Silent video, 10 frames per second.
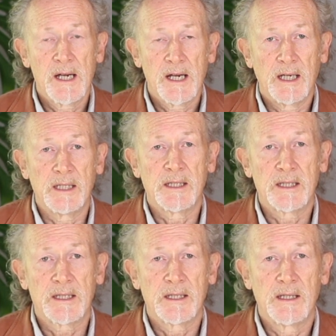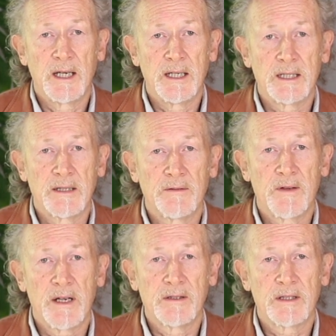and have
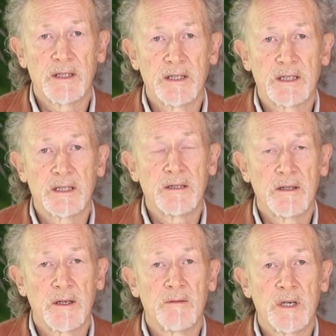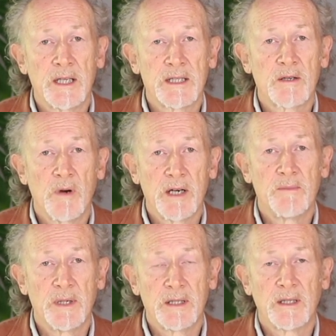found that there really is quite a
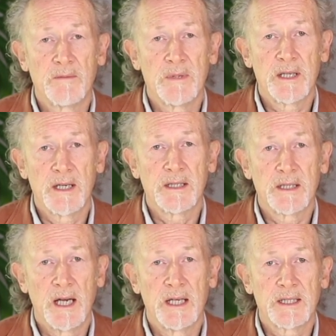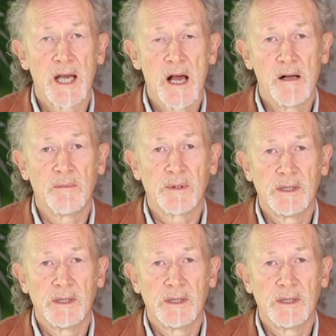bit that can be done to help,